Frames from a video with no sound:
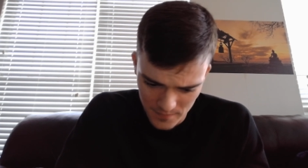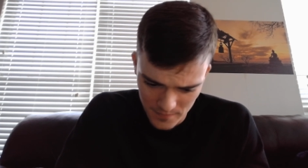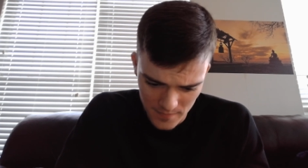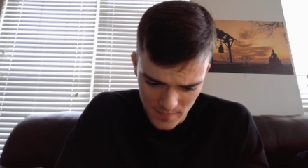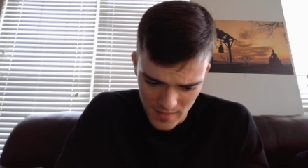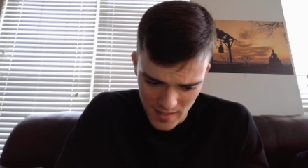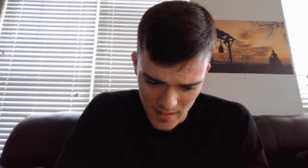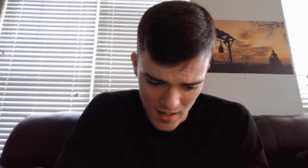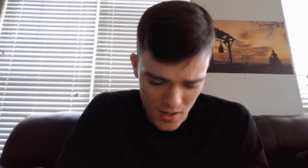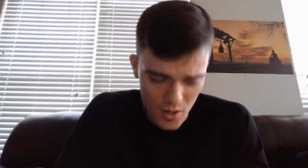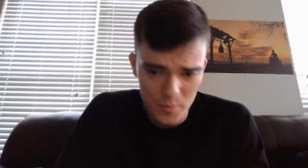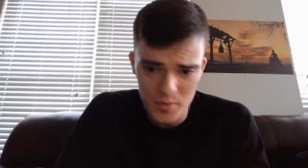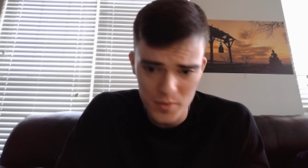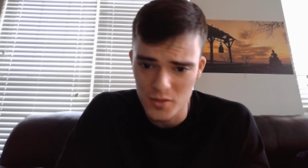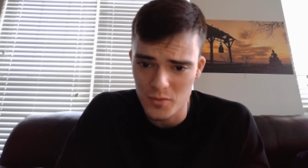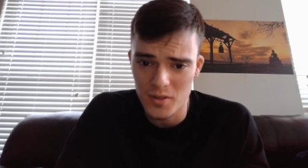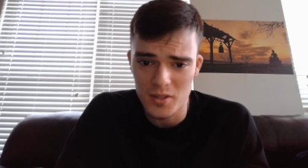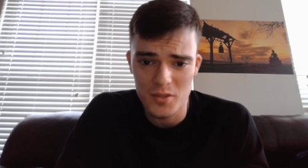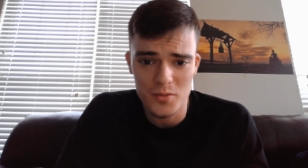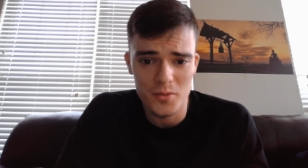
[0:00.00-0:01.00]
And I hope your
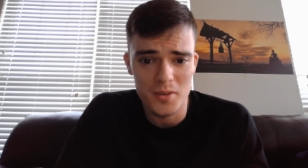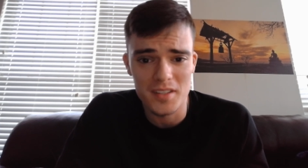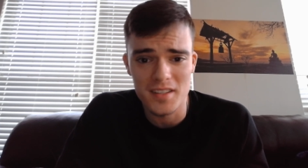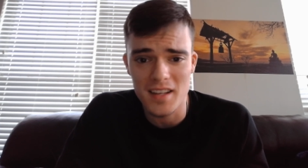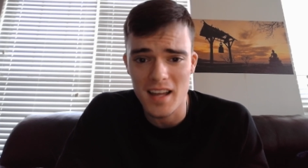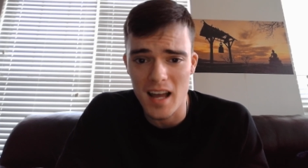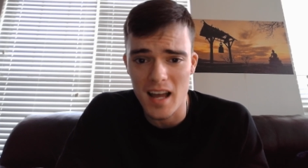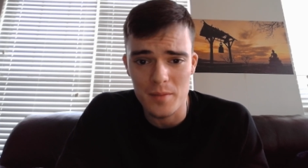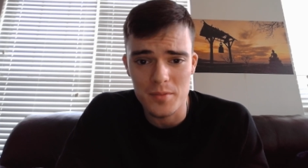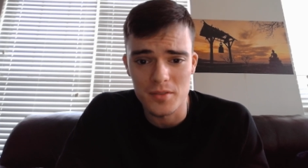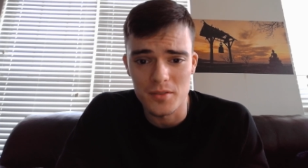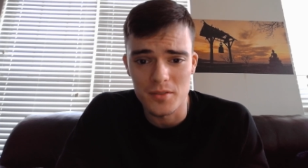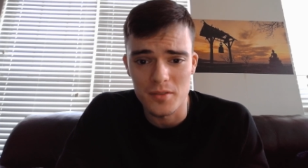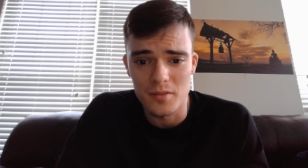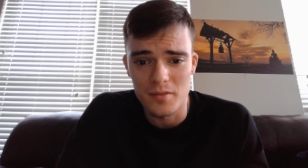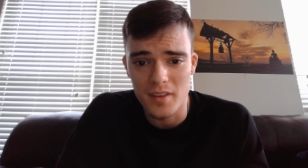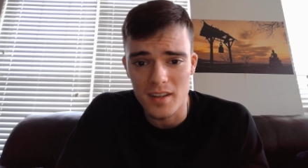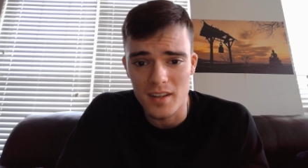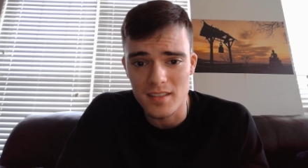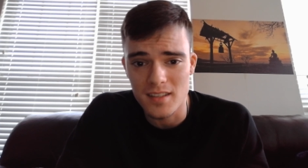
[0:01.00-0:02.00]
2020 is absolutely
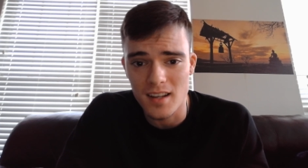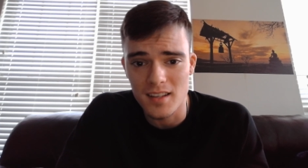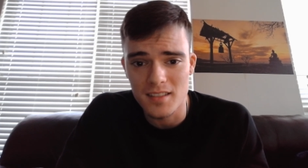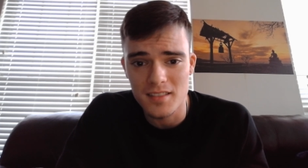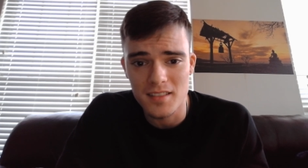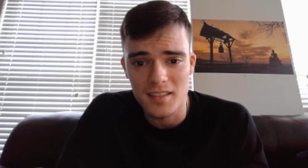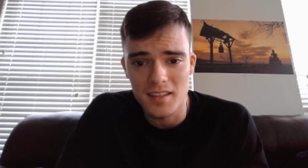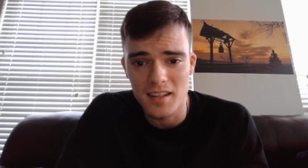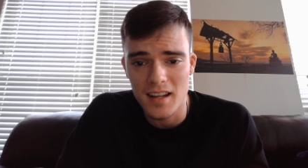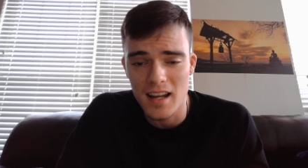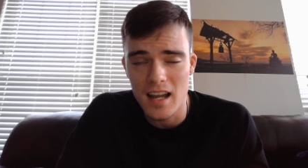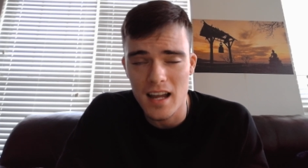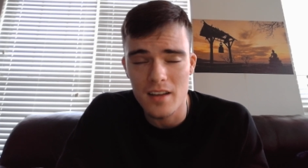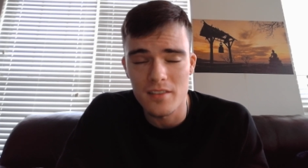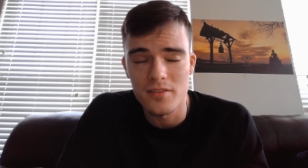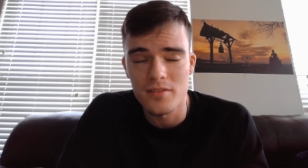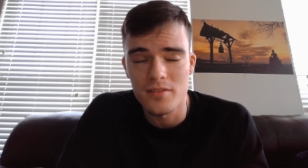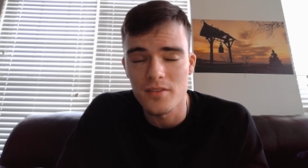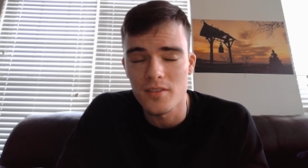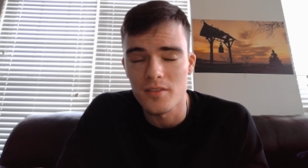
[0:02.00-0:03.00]
fantastic. I
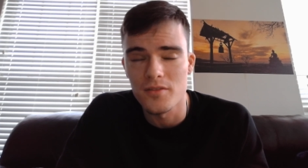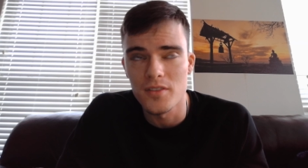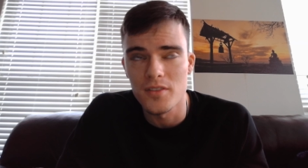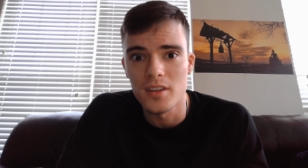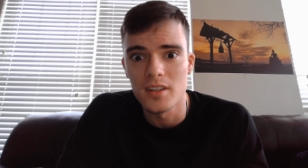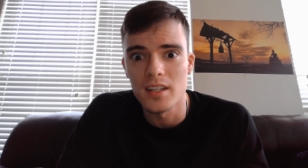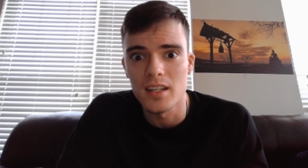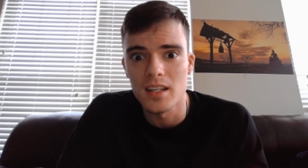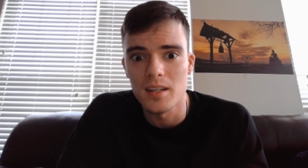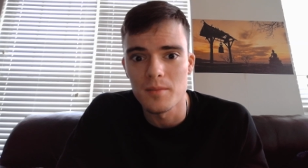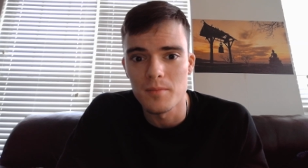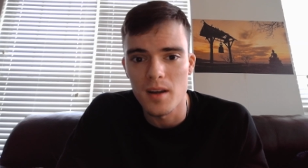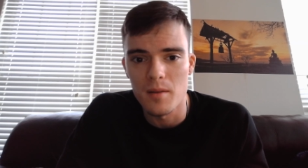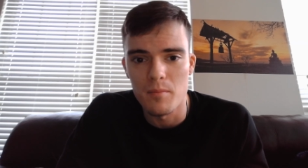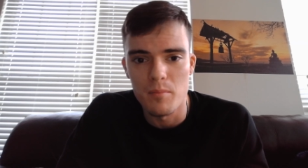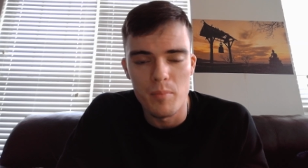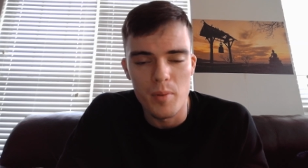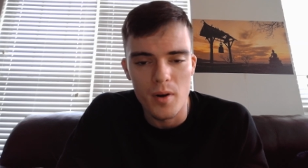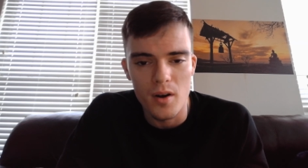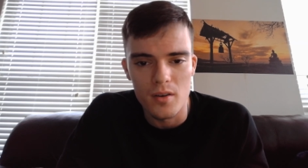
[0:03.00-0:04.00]
have a feeling in my
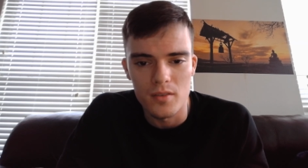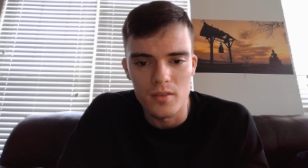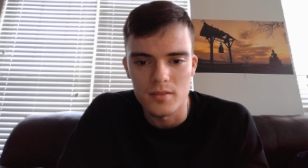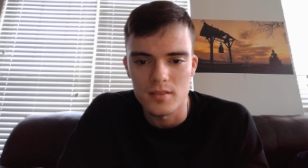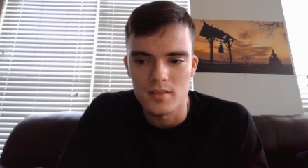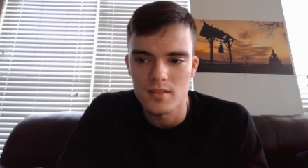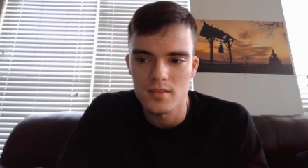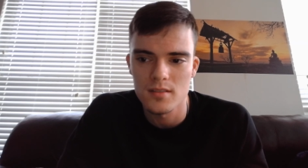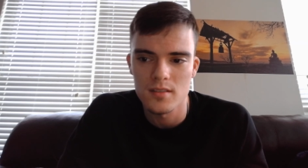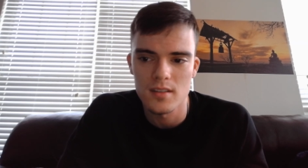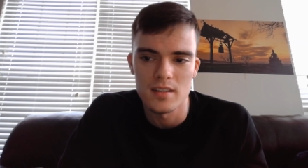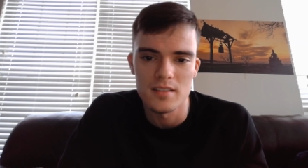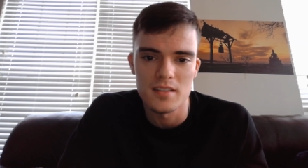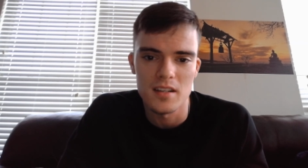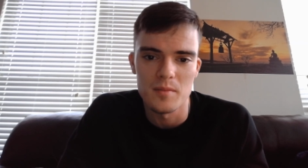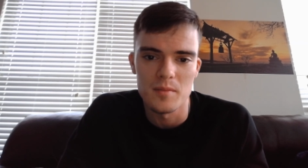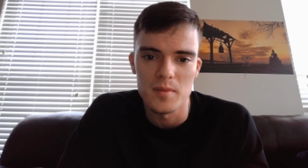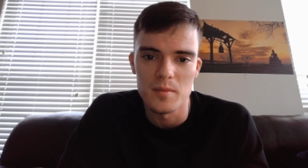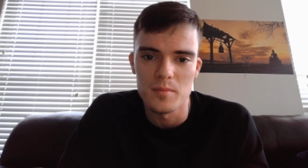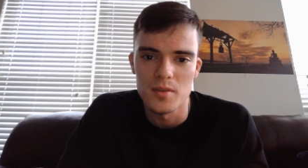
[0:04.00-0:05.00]
bones that's
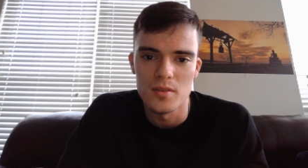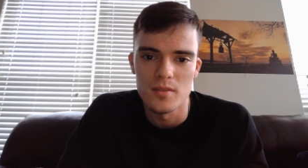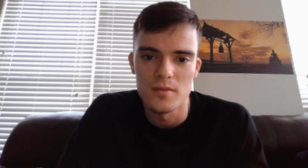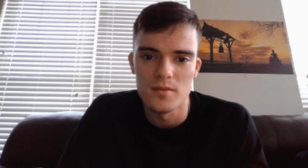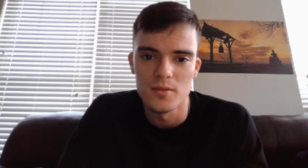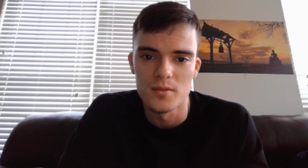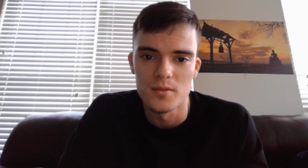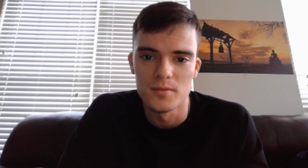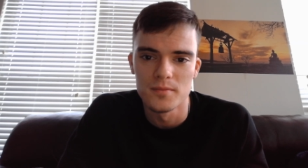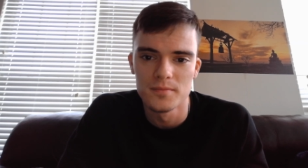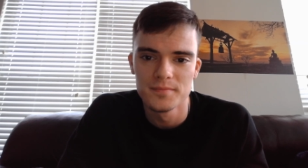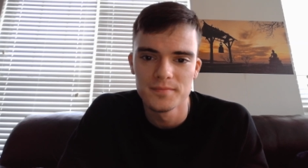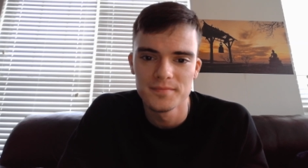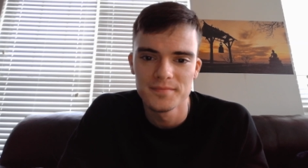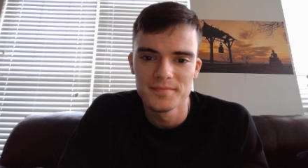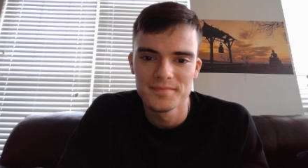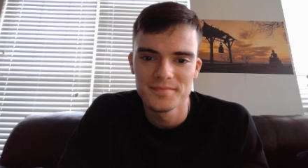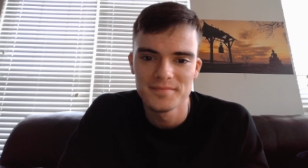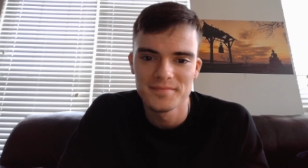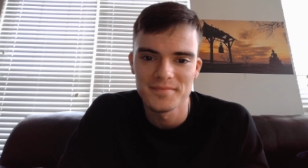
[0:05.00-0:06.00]
going to be beautiful.
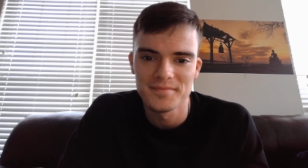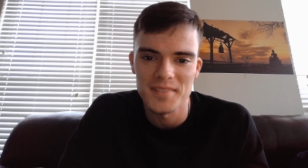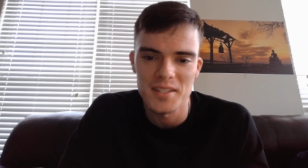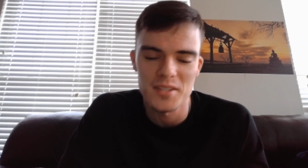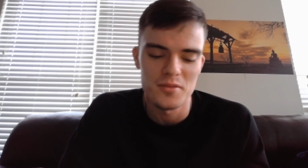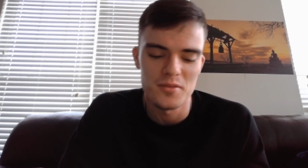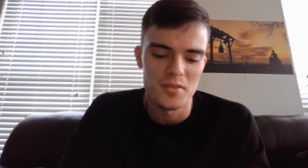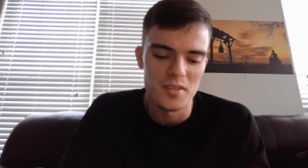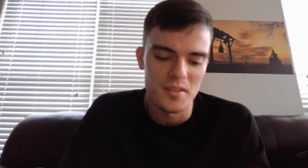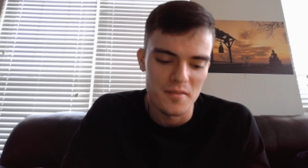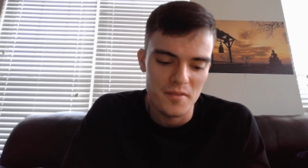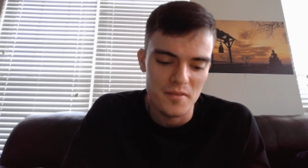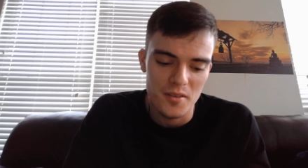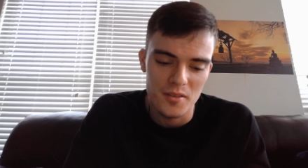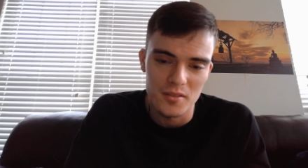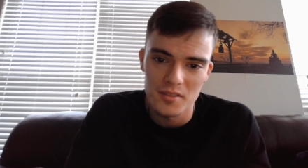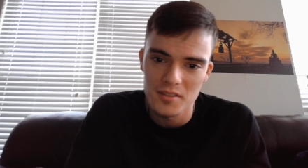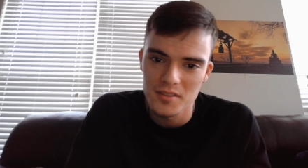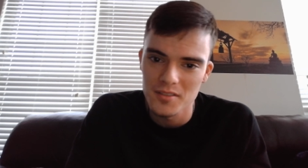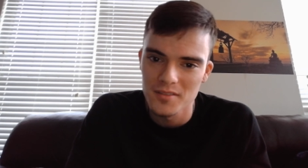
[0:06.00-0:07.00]
Thank you again,
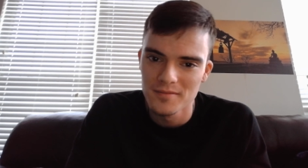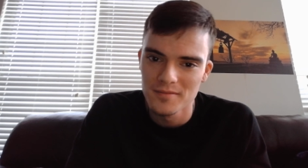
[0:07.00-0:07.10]
folks.